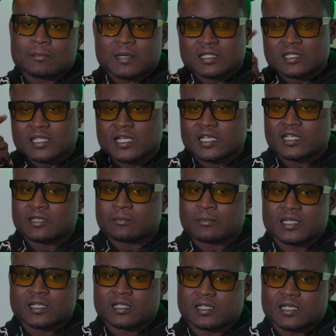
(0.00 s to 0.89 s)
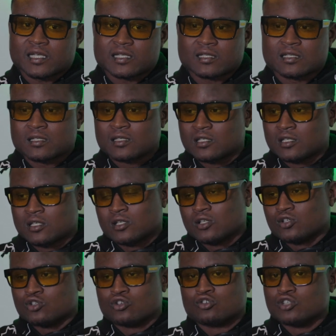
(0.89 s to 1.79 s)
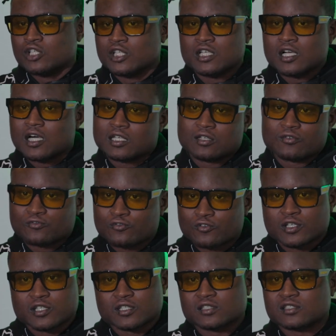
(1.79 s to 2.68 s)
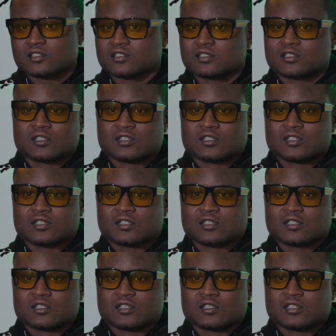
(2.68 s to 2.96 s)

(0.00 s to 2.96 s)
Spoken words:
my daddy in my ear like, you don't need all them friends.